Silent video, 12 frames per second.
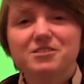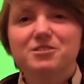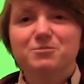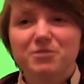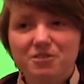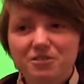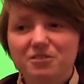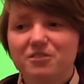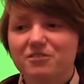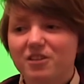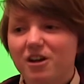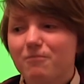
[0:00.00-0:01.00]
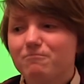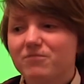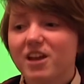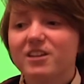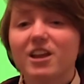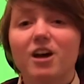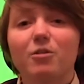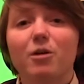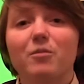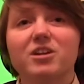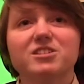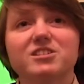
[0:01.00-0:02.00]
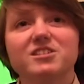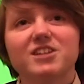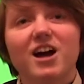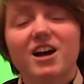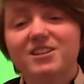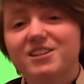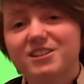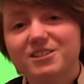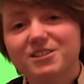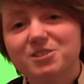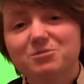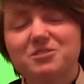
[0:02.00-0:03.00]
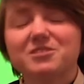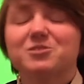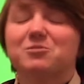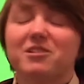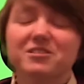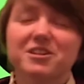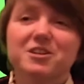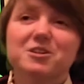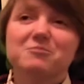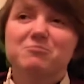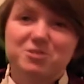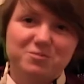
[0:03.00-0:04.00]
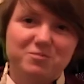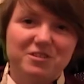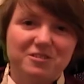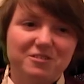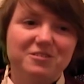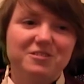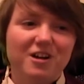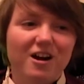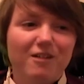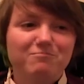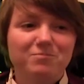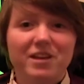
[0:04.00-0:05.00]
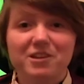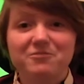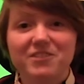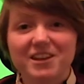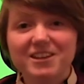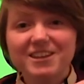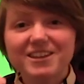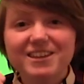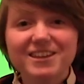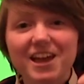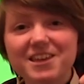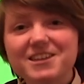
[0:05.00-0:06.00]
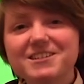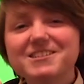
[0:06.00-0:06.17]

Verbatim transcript: it's been good, and um, yeah, now I'm actually acting in this one as well, which has been good, playing a villain yay!